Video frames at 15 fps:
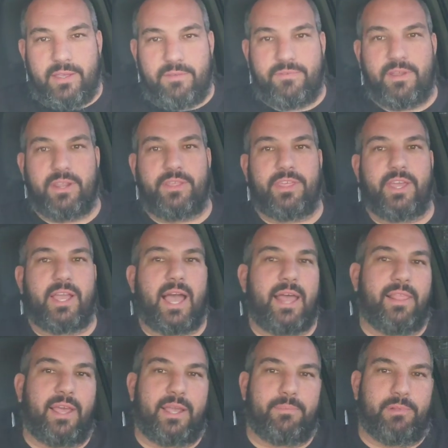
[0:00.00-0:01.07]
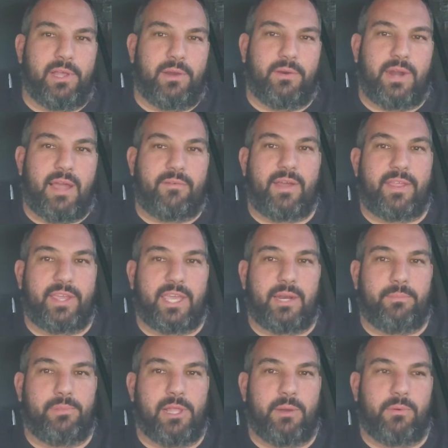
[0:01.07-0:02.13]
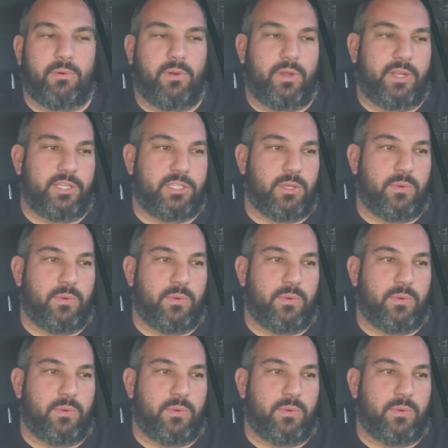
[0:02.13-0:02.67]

If anything, I like blower. I'd rather get a blower on it.